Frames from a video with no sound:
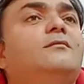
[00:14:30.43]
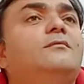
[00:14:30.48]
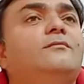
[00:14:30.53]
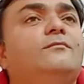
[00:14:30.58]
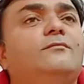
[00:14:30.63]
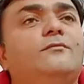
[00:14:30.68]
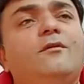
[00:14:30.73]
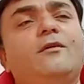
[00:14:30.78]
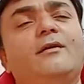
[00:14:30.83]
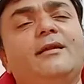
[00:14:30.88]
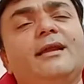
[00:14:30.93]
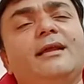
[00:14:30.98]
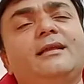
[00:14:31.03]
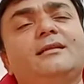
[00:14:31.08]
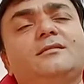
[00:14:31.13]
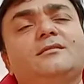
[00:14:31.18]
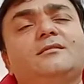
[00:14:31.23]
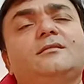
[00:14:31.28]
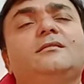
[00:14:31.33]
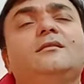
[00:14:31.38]

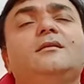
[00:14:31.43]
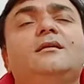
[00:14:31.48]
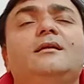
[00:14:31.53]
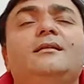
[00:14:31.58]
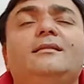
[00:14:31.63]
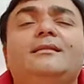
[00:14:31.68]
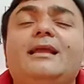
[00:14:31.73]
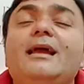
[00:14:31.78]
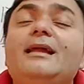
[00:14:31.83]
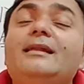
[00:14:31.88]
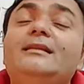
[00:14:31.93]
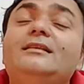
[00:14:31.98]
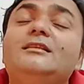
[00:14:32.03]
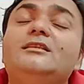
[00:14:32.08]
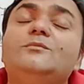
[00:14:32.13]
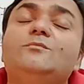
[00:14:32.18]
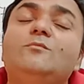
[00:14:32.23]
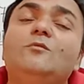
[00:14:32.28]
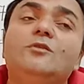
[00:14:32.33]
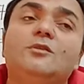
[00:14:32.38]
forest that
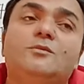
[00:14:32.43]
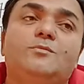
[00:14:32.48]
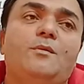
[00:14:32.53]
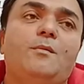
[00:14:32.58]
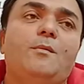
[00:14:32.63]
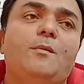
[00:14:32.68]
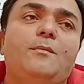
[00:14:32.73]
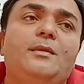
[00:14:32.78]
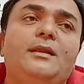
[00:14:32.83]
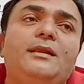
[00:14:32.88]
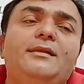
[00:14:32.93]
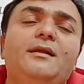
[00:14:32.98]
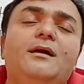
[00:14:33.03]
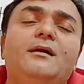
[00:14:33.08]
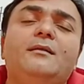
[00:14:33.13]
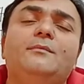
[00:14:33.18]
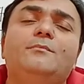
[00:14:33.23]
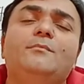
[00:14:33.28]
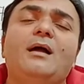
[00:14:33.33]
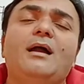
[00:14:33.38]
is most probably
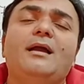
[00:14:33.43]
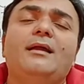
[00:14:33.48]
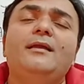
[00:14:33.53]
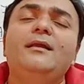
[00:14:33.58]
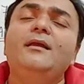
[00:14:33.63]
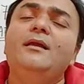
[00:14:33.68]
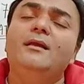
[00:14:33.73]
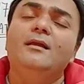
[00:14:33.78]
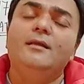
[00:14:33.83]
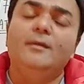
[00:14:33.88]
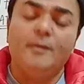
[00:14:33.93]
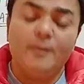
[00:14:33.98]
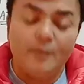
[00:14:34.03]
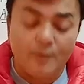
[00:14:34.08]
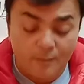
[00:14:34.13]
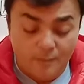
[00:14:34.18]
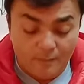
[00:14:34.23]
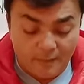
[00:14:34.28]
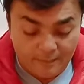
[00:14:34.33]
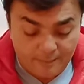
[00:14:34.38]
done by
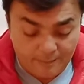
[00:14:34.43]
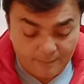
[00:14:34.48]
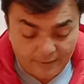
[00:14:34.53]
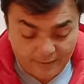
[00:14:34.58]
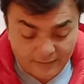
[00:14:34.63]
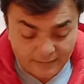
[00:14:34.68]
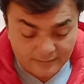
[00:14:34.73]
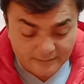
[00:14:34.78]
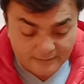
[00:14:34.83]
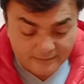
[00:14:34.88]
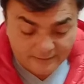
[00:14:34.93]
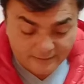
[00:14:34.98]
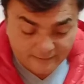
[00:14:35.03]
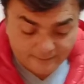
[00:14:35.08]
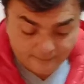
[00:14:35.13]
human beings.